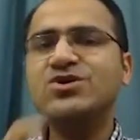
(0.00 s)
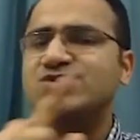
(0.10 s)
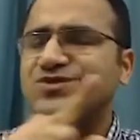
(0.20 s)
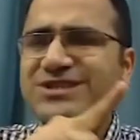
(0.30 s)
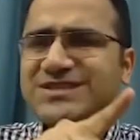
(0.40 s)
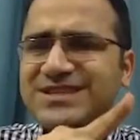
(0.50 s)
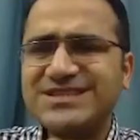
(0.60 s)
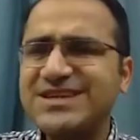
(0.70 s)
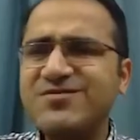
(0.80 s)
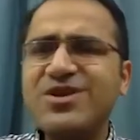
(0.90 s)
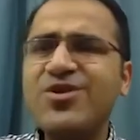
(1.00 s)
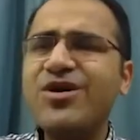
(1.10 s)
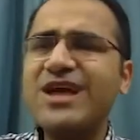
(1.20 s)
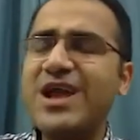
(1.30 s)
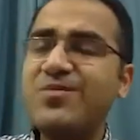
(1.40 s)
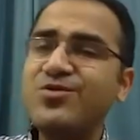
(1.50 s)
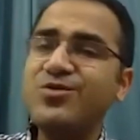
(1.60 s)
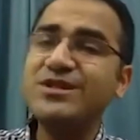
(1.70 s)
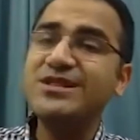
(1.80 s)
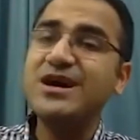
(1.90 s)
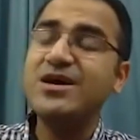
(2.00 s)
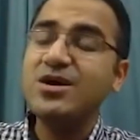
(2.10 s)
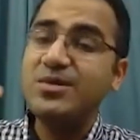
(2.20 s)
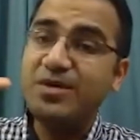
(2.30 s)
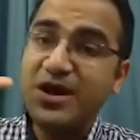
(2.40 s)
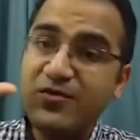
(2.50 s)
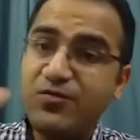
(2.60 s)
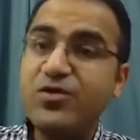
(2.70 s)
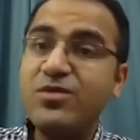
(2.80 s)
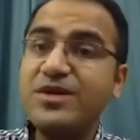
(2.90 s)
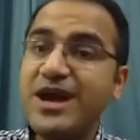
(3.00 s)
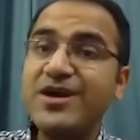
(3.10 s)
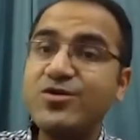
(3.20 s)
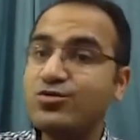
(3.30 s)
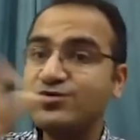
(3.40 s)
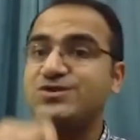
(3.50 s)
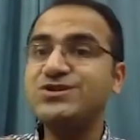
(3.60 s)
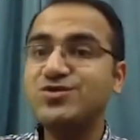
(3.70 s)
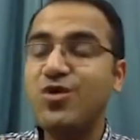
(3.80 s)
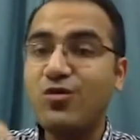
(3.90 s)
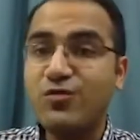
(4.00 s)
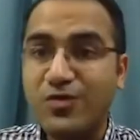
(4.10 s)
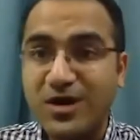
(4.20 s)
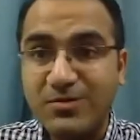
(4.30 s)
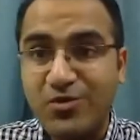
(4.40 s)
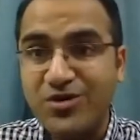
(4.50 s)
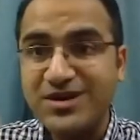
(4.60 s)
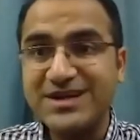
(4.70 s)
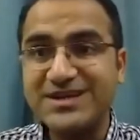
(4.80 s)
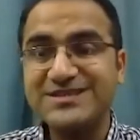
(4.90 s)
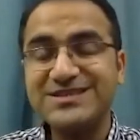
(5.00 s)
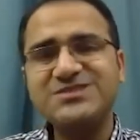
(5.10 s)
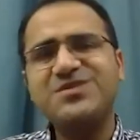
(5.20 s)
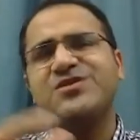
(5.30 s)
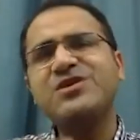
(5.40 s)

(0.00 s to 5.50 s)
So chest x-ray will not help you in the confirmed diagnosis of uh, bronchiectasis, but